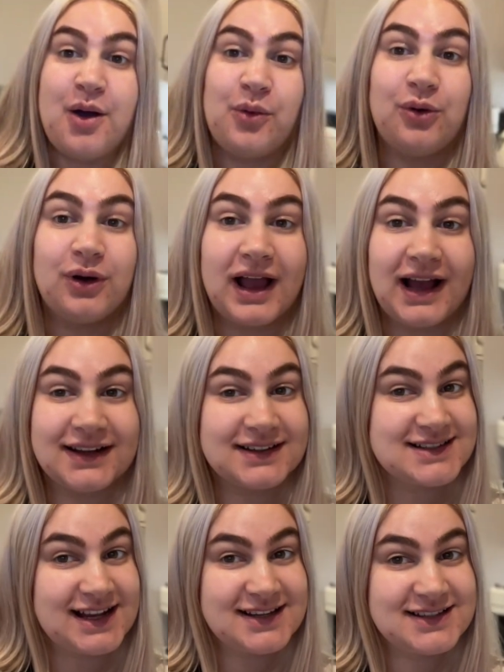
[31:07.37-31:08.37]
We'll get
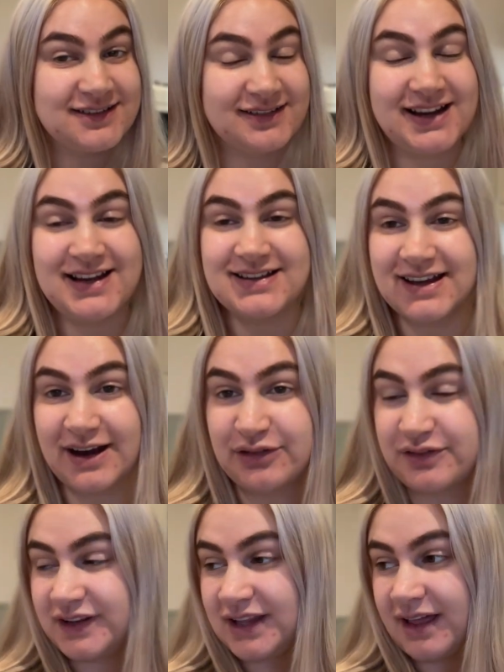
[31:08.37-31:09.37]
accessories and
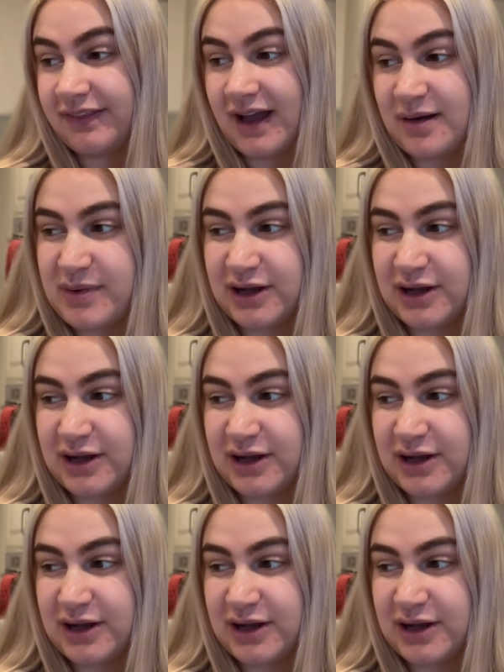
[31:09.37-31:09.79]
everything like that.